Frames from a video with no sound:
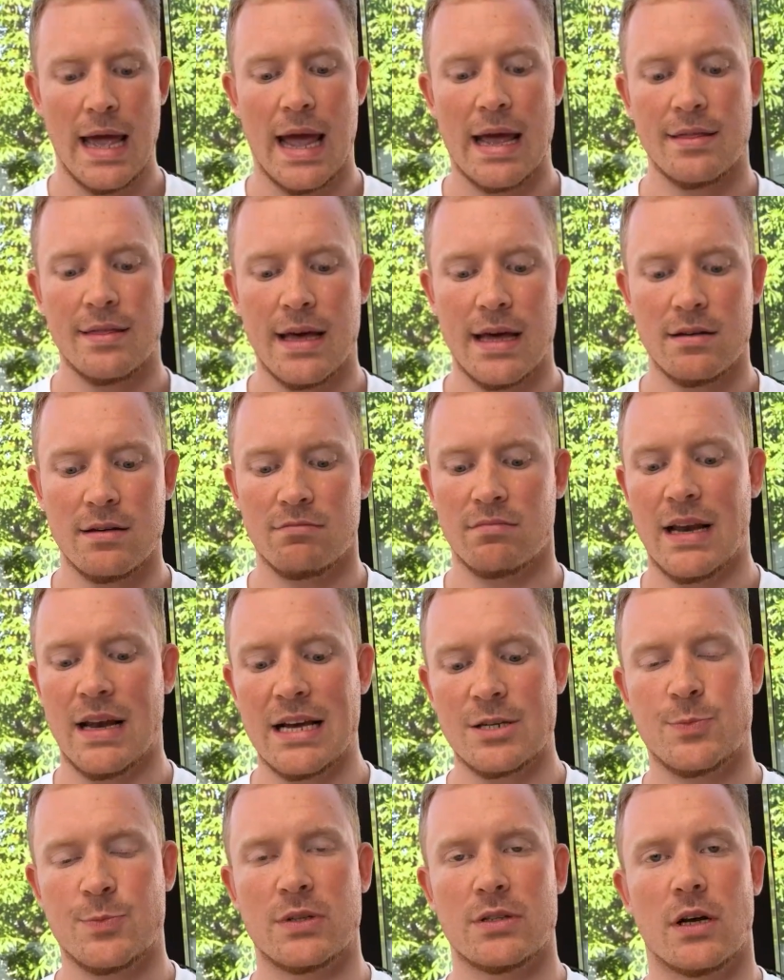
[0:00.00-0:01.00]
And then
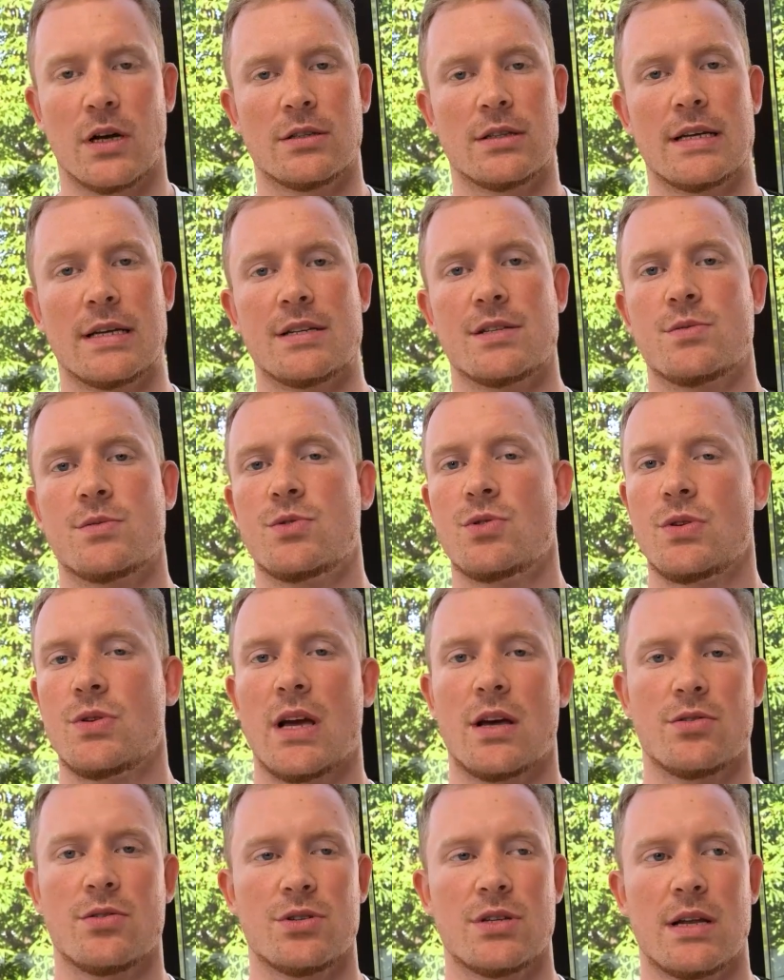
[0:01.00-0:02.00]
last but not least, do they
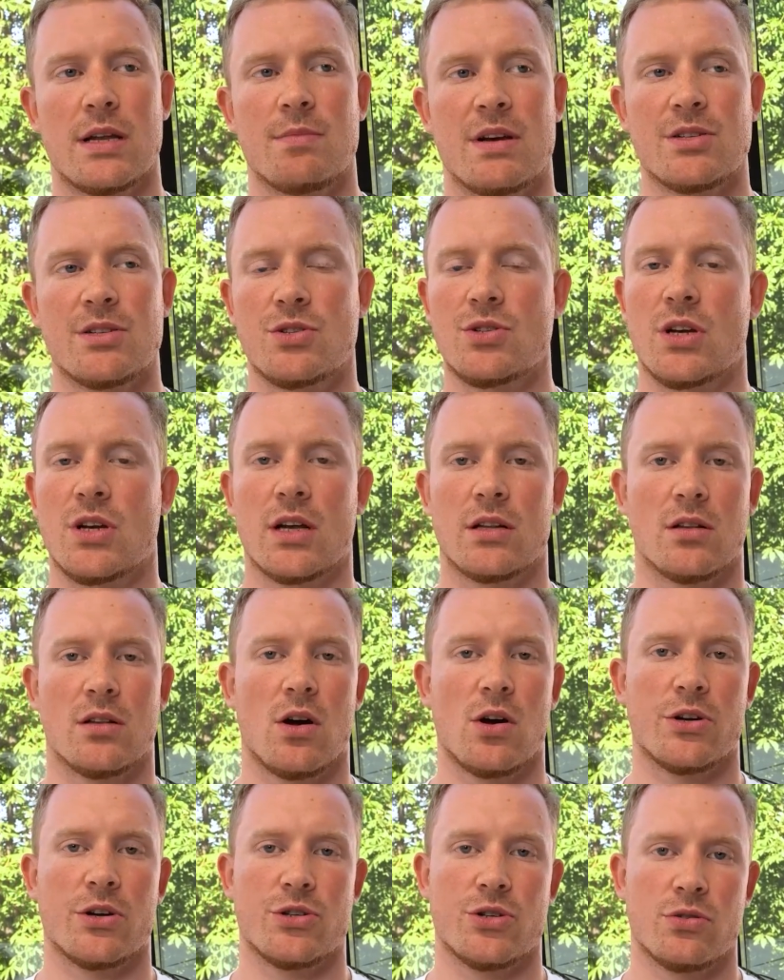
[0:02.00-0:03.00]
understand messaging at
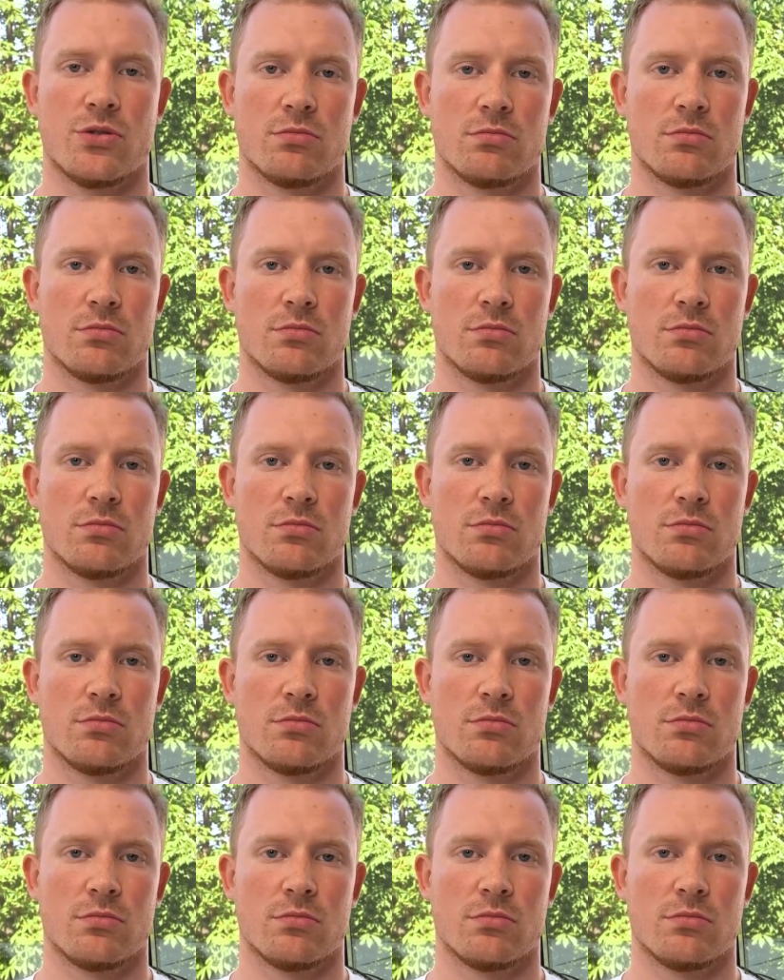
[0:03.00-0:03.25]
large?